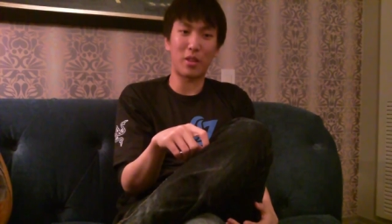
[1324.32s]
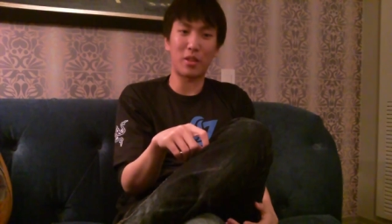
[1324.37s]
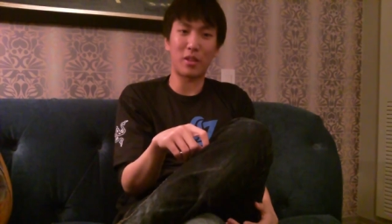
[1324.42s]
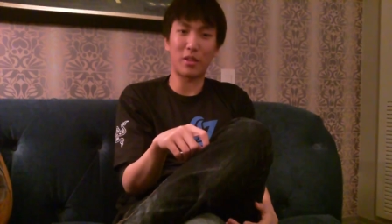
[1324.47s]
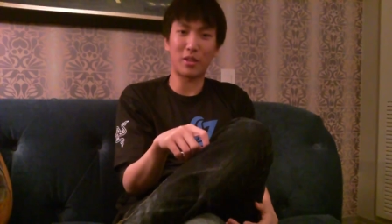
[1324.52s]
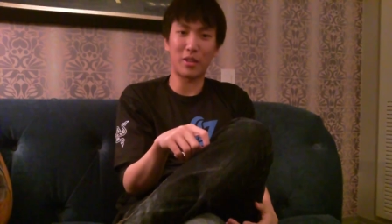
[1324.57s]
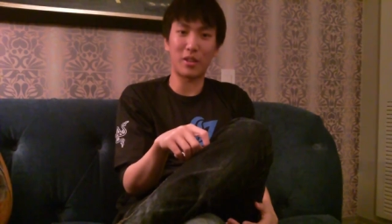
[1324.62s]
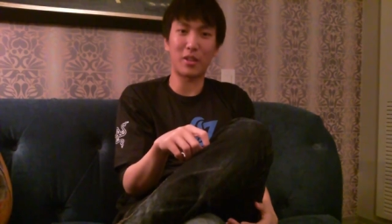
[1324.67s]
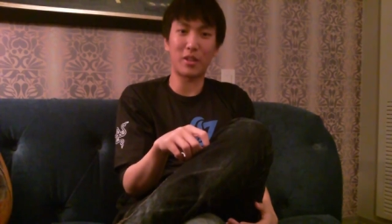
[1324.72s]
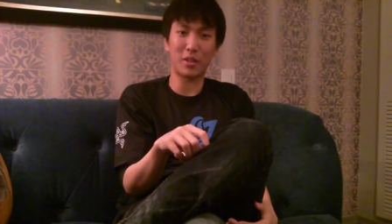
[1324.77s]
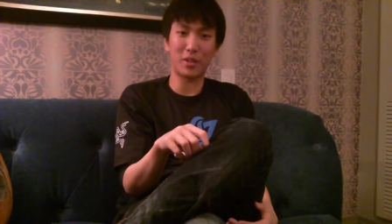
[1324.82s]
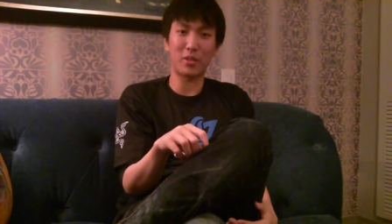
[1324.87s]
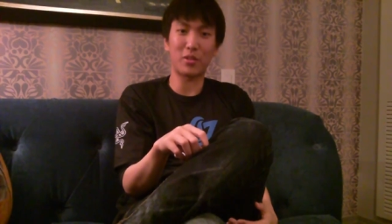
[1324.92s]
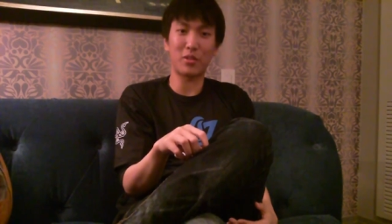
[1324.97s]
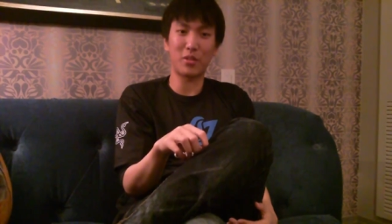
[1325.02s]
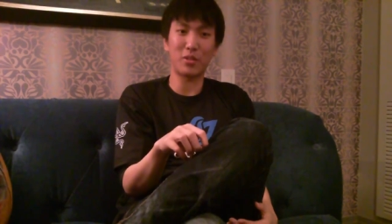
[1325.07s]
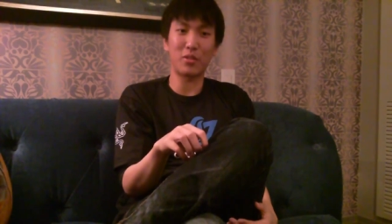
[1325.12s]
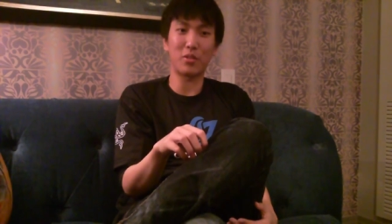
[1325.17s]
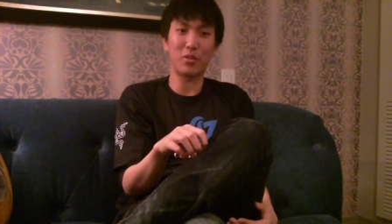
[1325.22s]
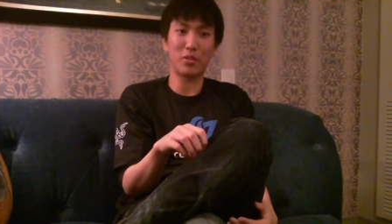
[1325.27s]
think like
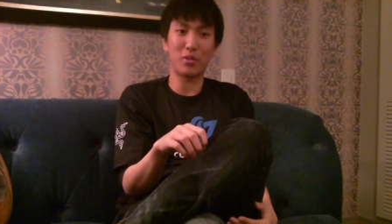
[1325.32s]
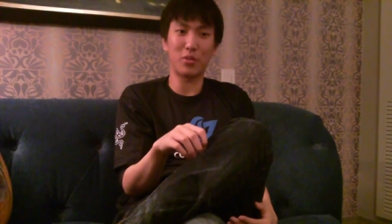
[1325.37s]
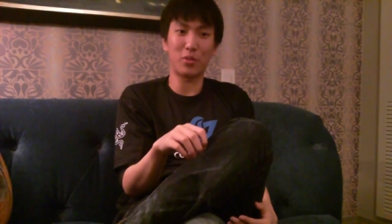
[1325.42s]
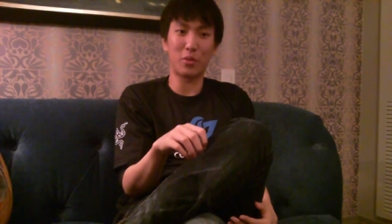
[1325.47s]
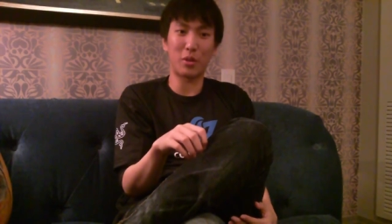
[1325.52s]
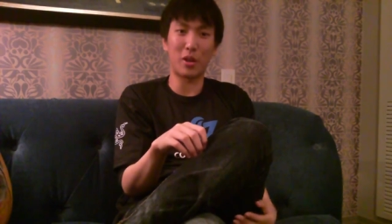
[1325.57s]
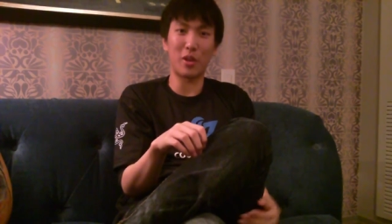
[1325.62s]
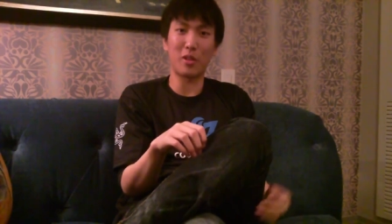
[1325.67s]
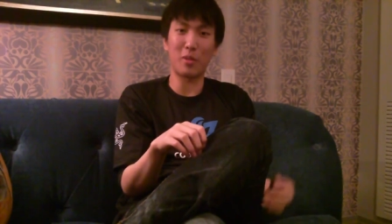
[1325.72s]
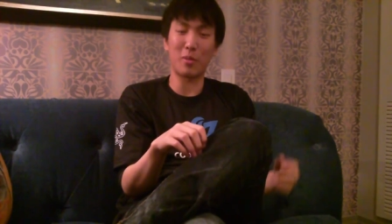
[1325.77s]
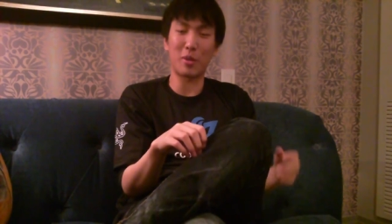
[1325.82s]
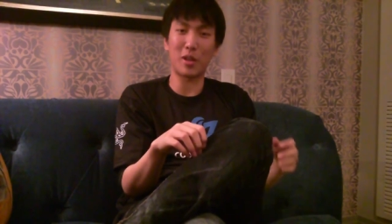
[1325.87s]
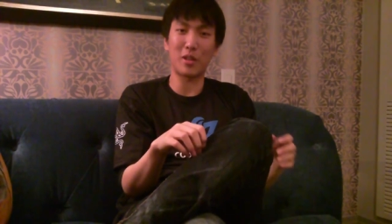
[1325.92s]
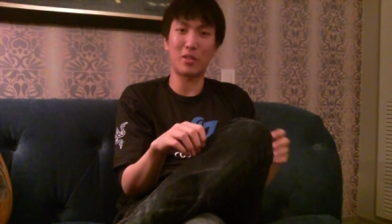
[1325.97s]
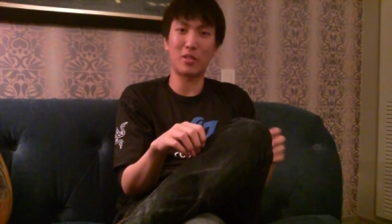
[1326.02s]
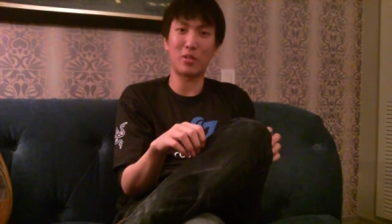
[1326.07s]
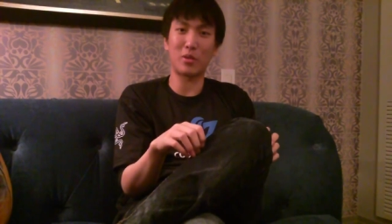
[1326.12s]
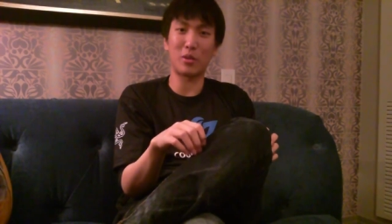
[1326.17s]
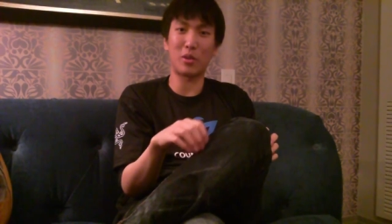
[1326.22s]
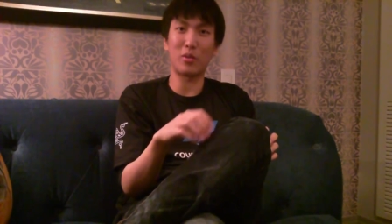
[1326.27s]
one of the
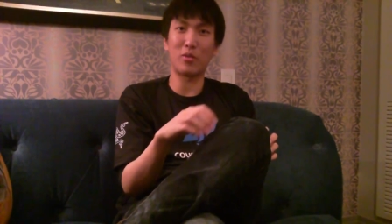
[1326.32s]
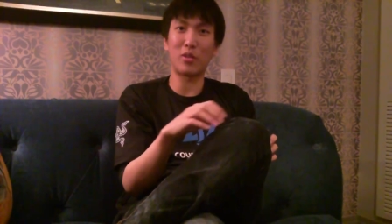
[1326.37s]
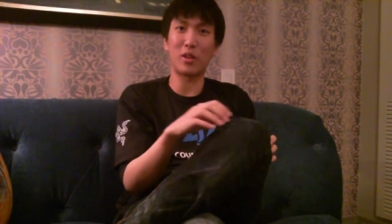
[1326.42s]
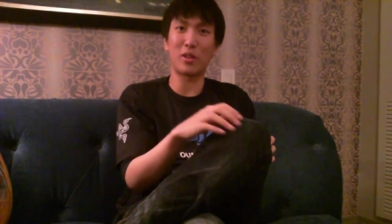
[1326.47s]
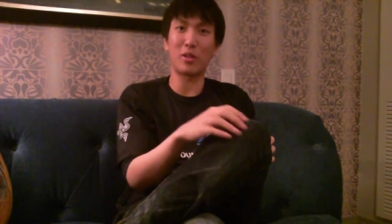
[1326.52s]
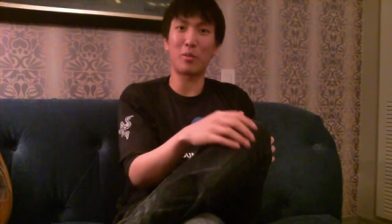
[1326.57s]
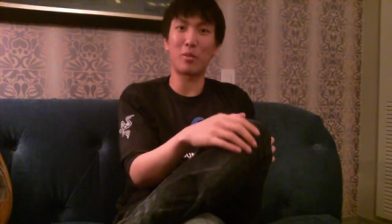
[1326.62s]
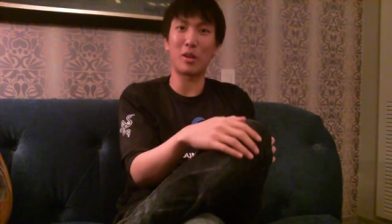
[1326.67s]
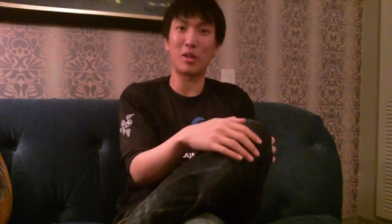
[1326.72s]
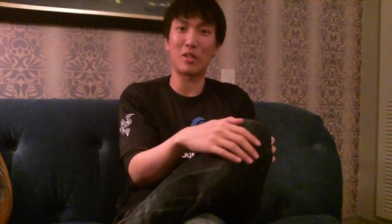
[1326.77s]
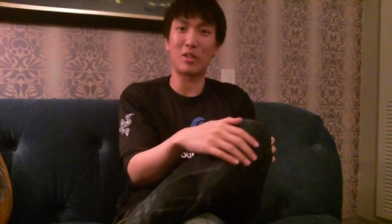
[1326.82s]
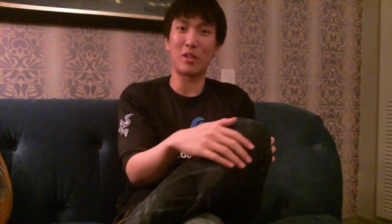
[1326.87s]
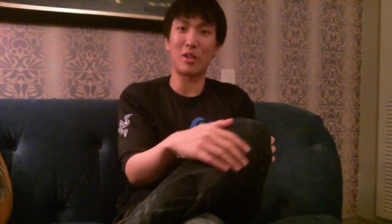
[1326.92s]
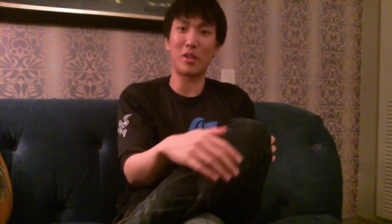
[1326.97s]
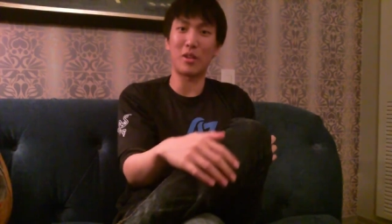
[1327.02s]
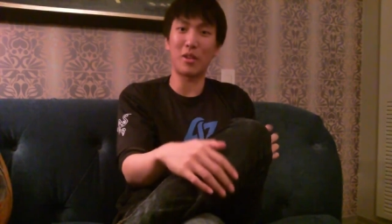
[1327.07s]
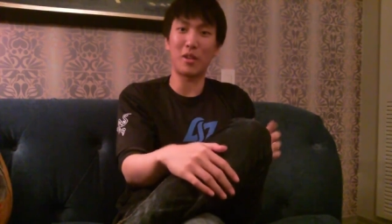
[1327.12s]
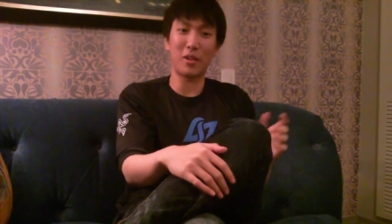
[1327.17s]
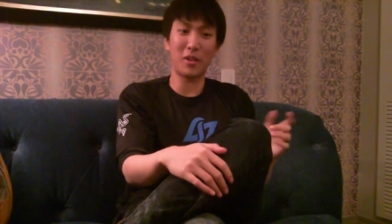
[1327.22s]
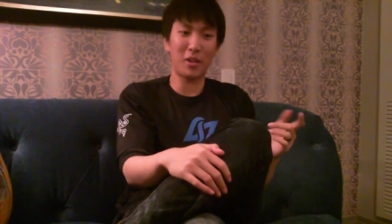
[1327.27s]
best, or if not the best
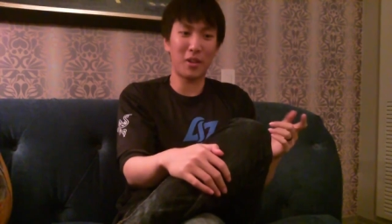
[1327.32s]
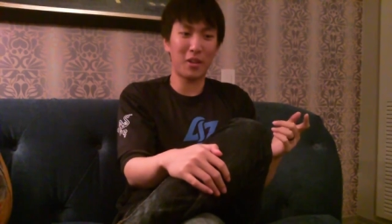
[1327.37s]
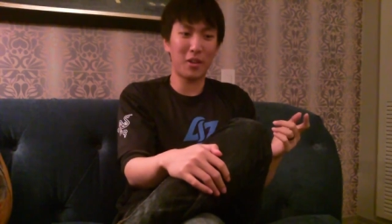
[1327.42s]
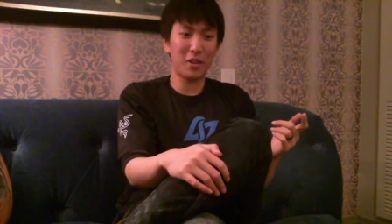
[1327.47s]
AD.